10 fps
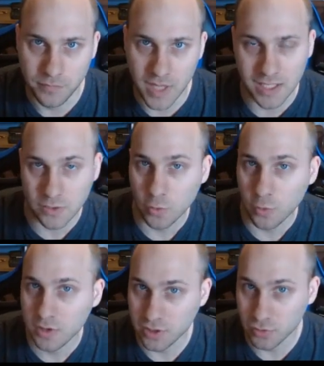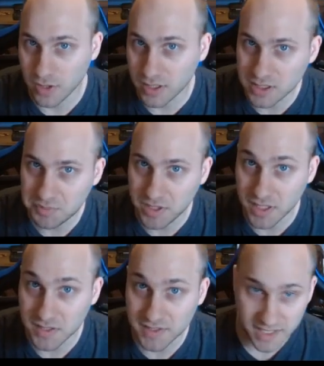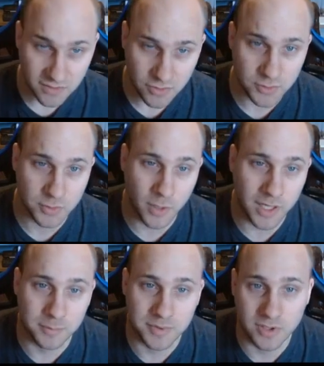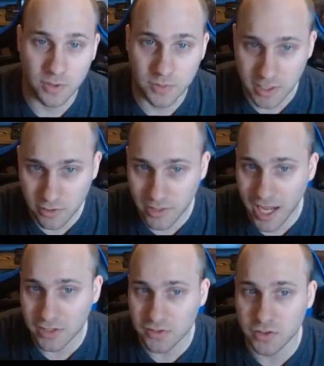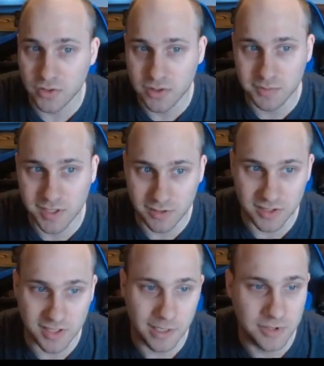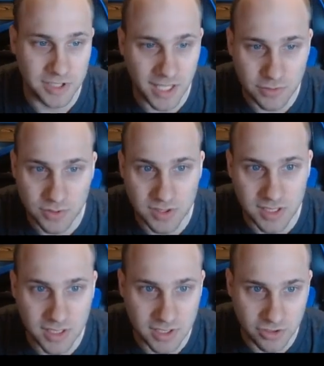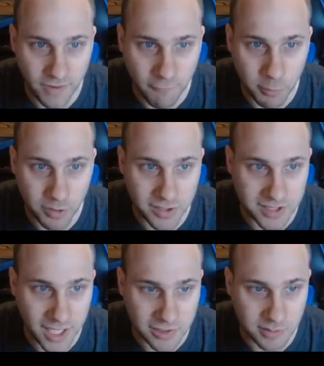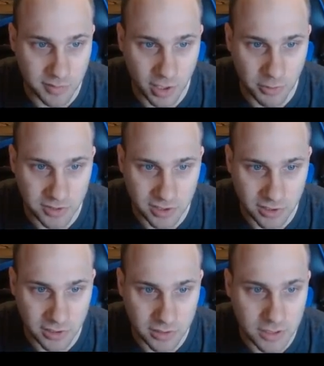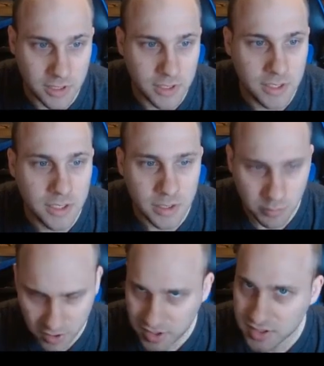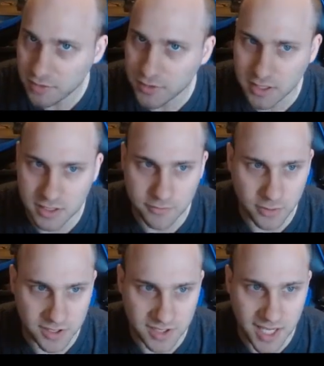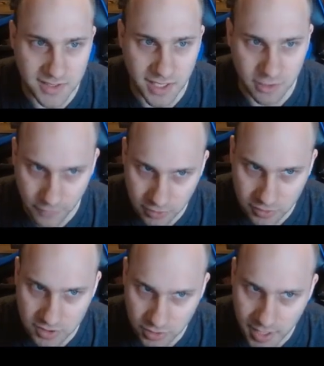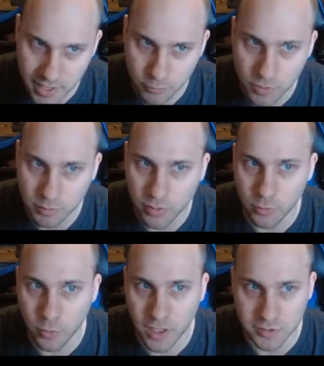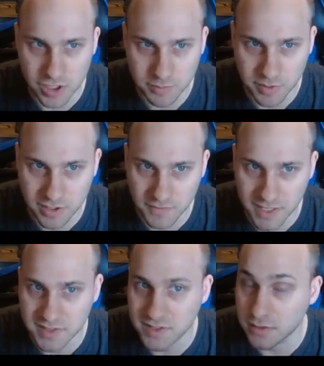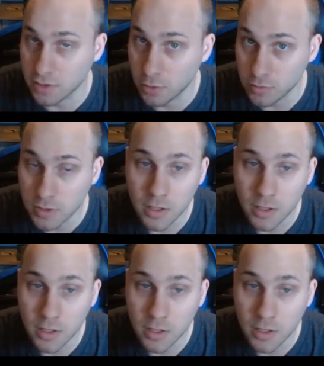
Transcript: ignore the grunts because they get 2 swipes, so they could actually do some serious damage. And as you see, the survivability is actually below a turn pretty significantly for these guys now. The fighter's still at 1.1 just because of the AC alone.